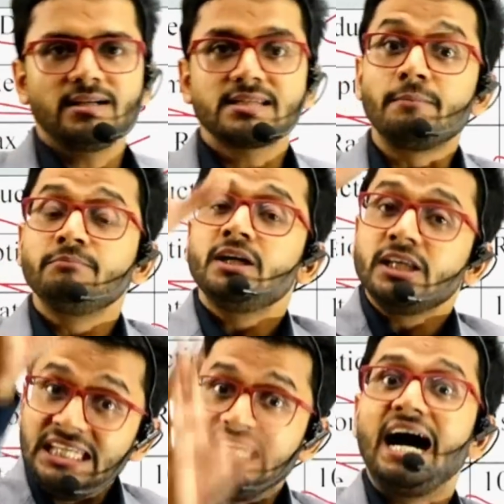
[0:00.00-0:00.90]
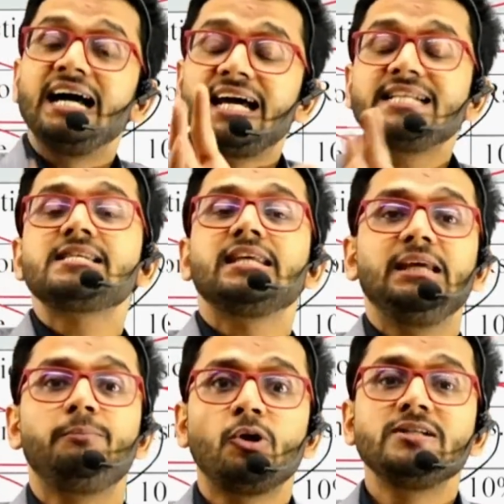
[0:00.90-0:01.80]
Some key highlights,
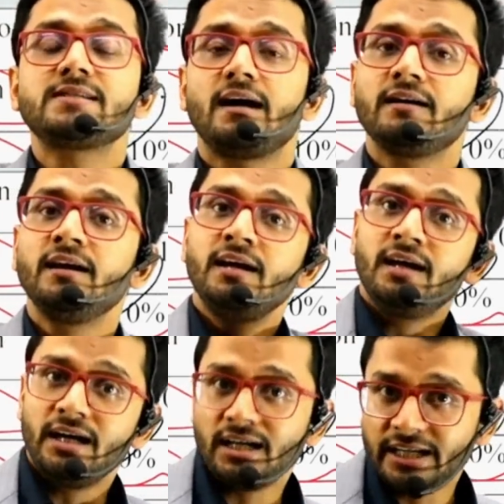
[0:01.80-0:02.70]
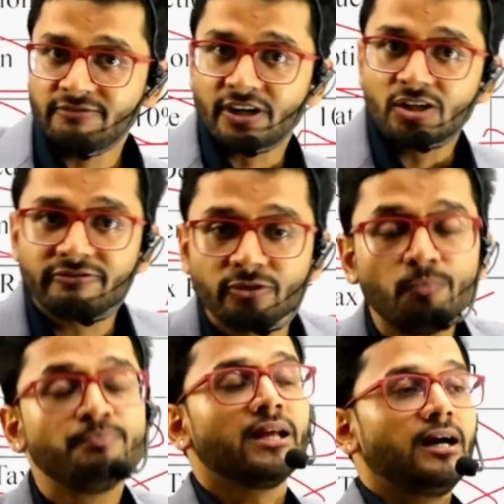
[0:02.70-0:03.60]
key points are in front of
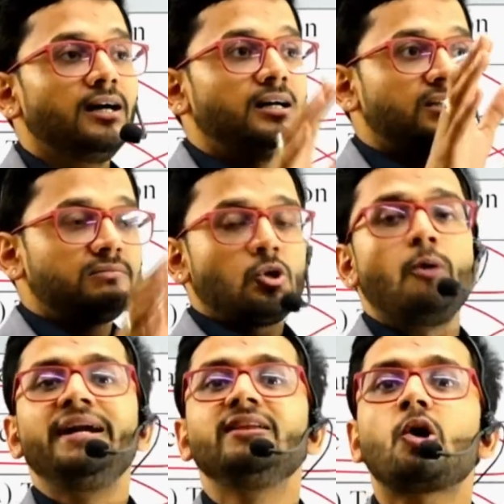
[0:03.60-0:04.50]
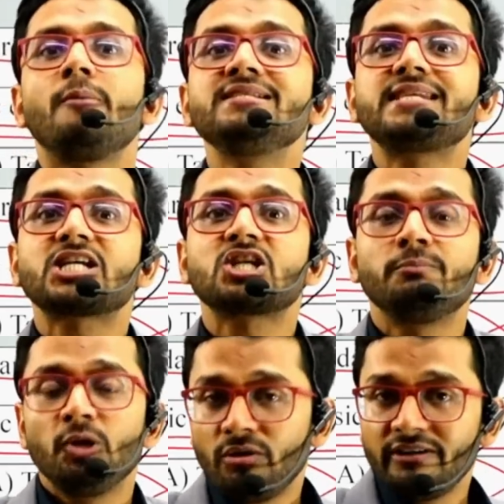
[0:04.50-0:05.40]
you. Comment in the comment
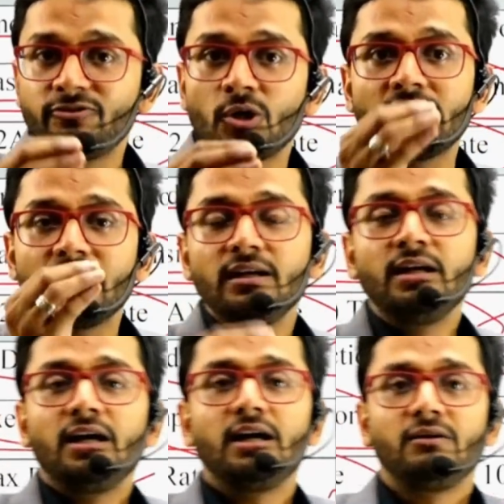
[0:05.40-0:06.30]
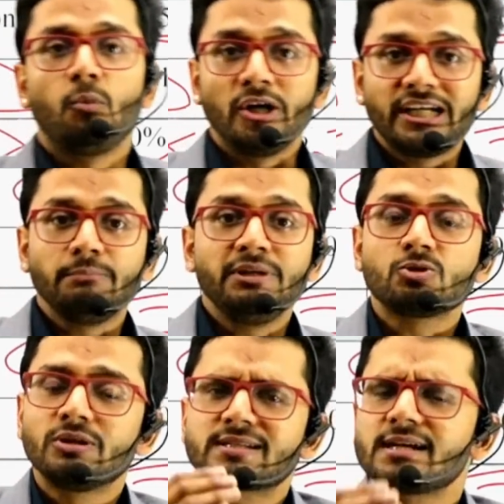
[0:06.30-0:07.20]
section below if you are wanting me
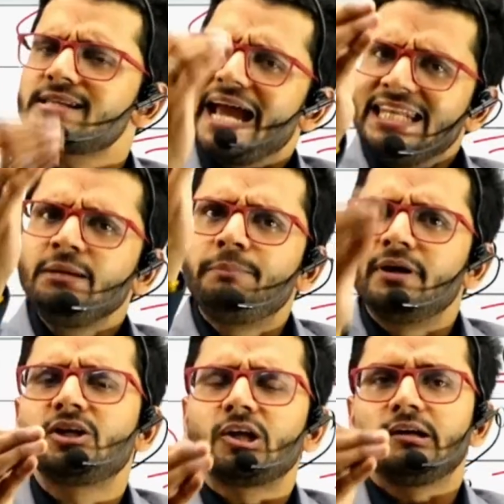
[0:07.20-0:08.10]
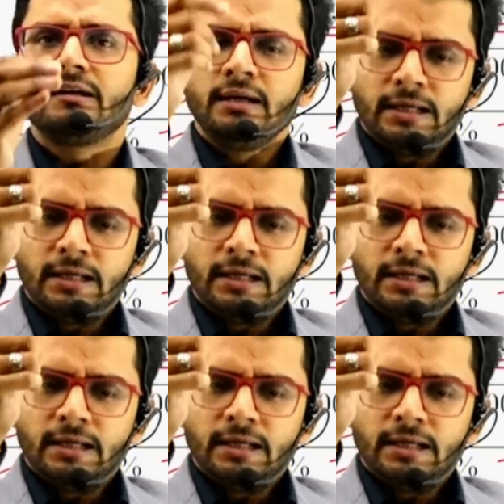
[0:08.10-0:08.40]
to discuss any particular